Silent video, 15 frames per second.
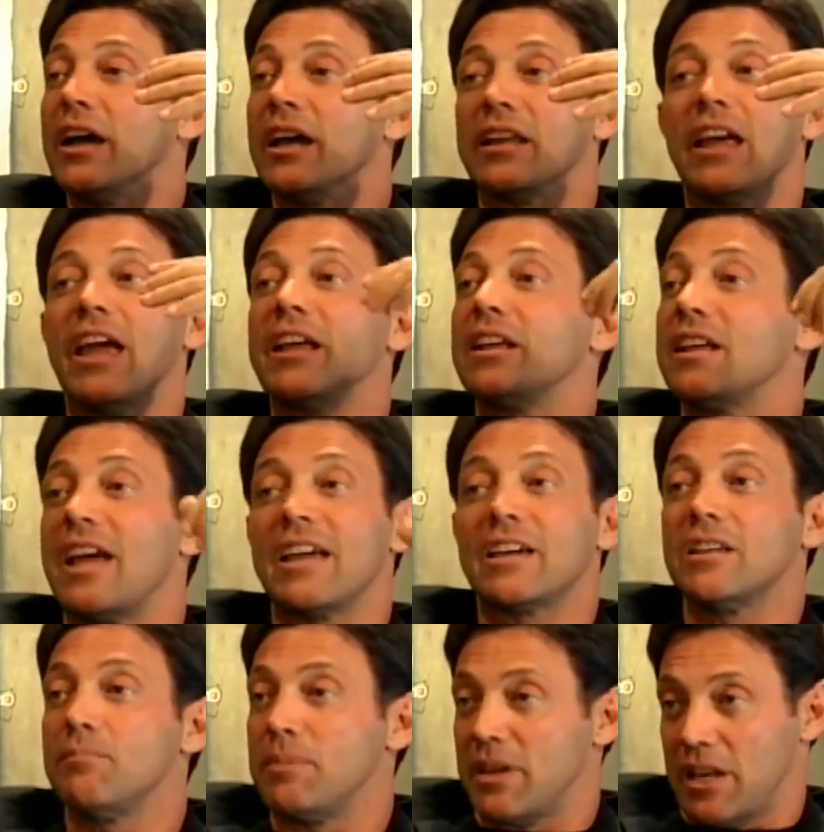It ain't, ain't
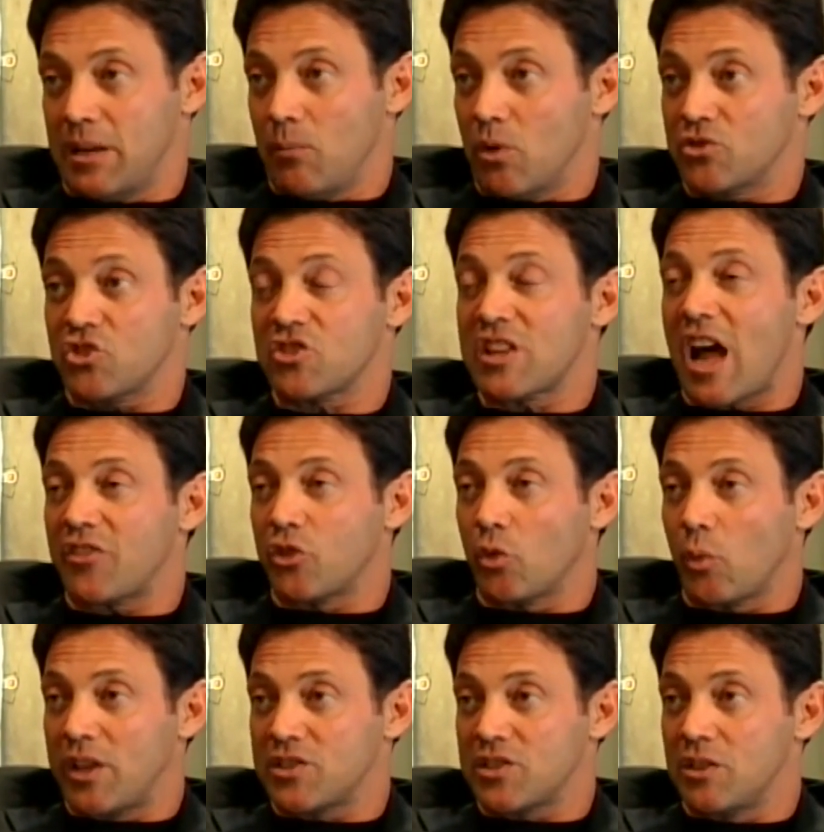going to be anymore. It's just mm. not the
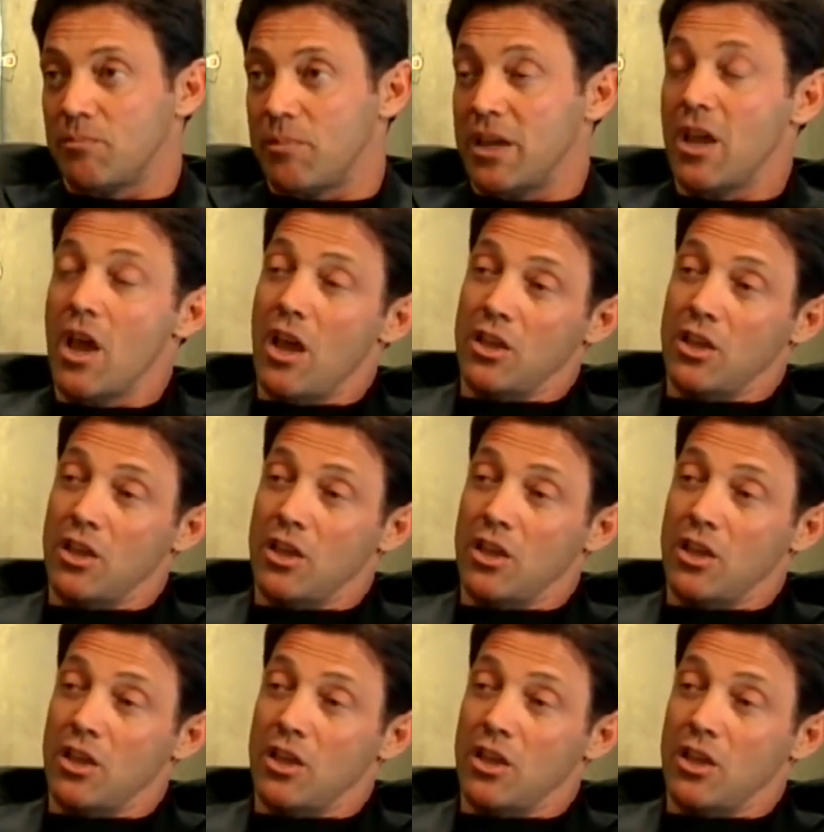way it's going to be.